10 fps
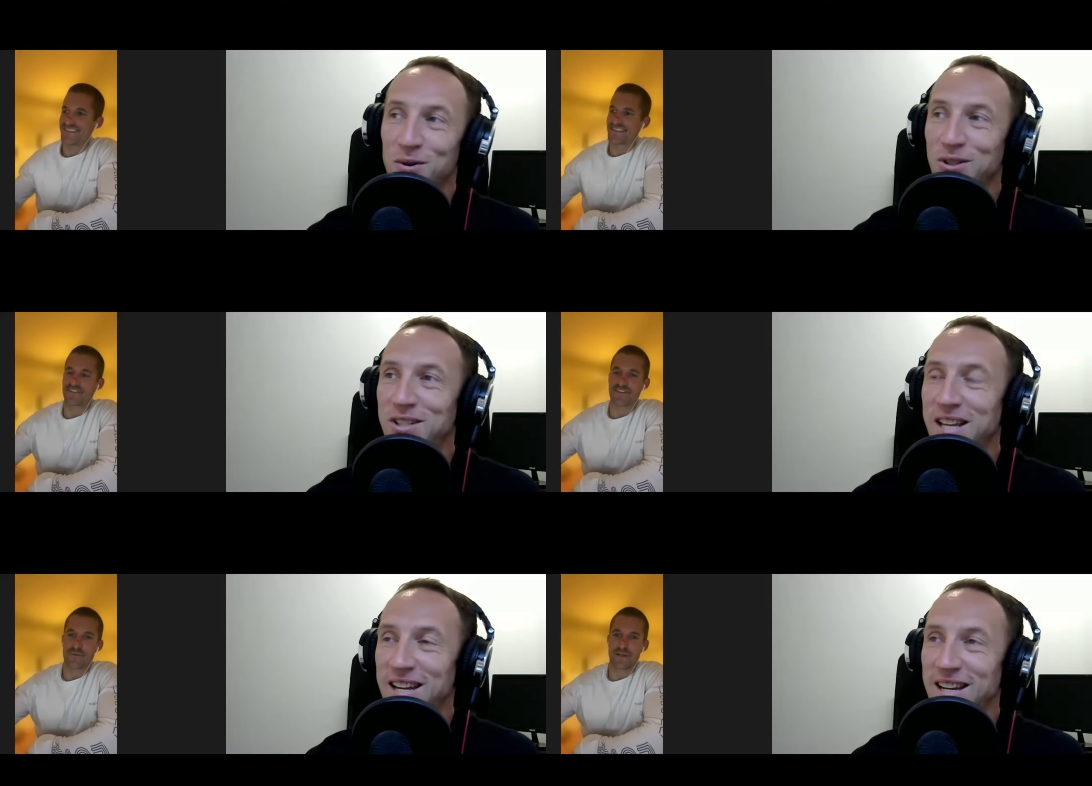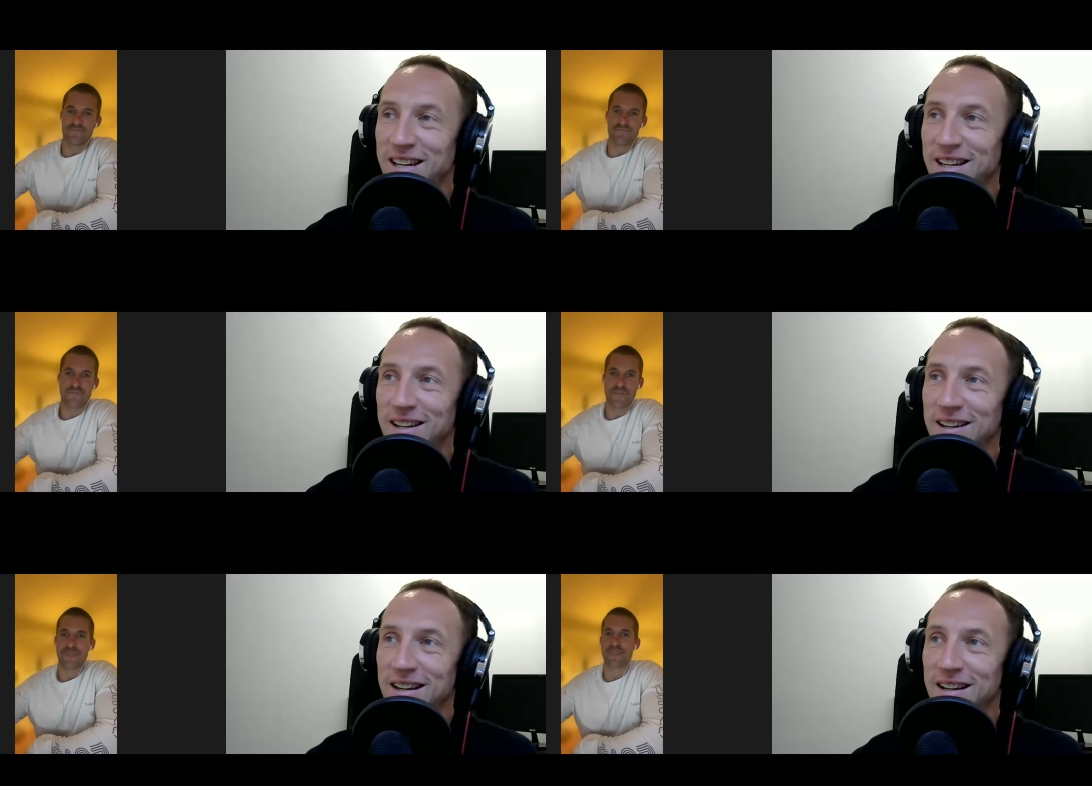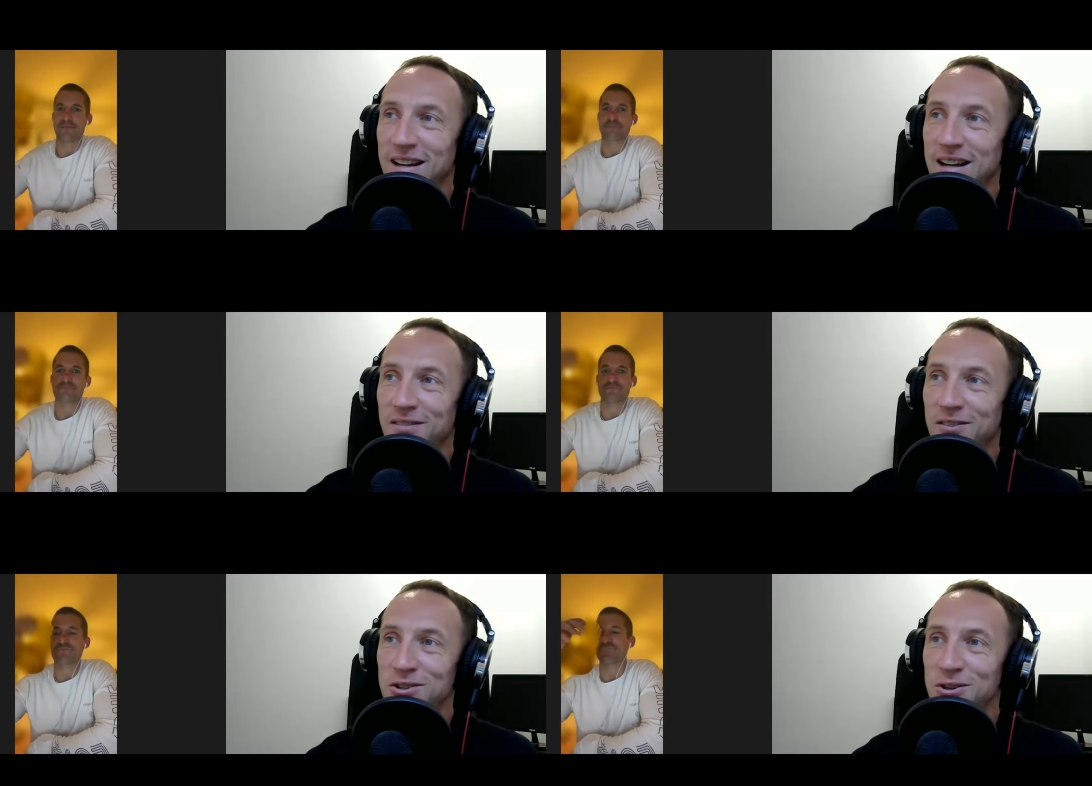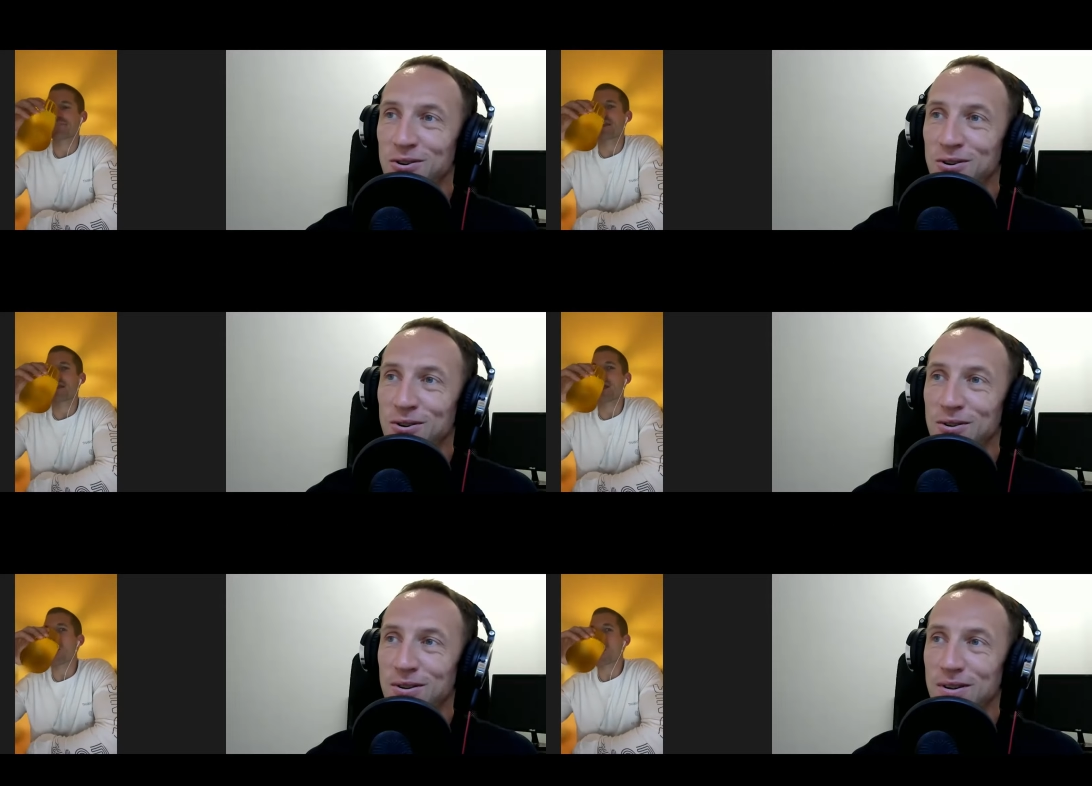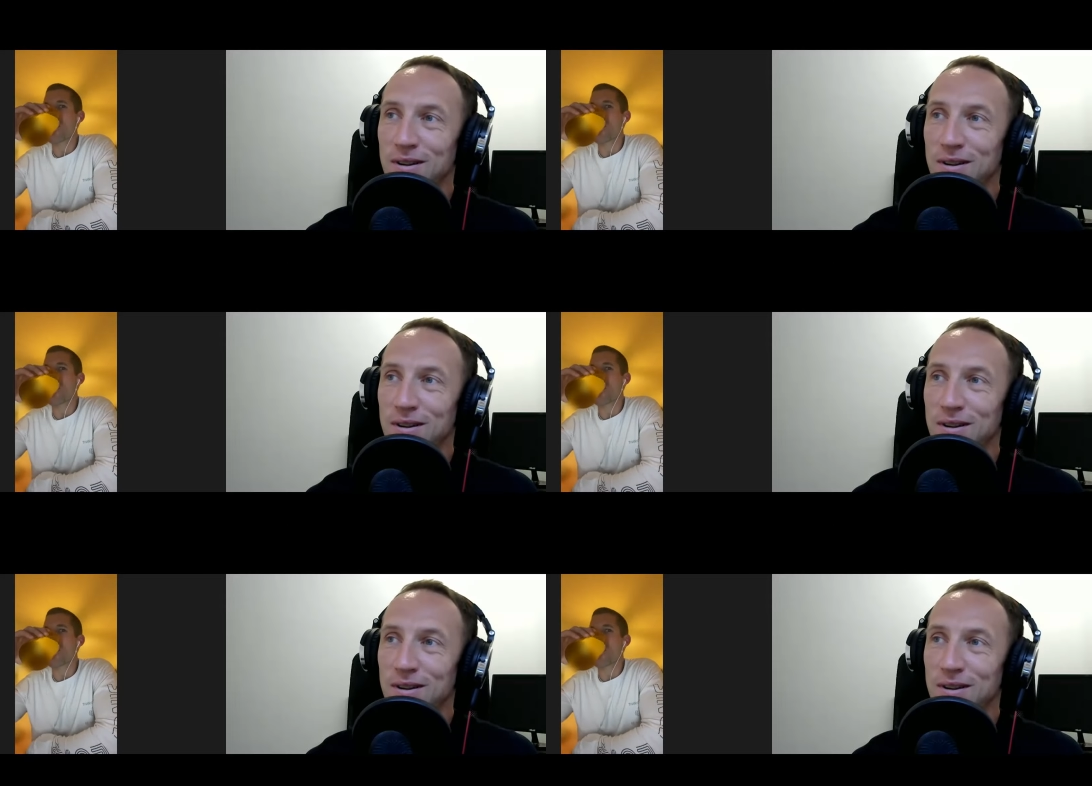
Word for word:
Speaker 1: What's Sorry, the, the what's your,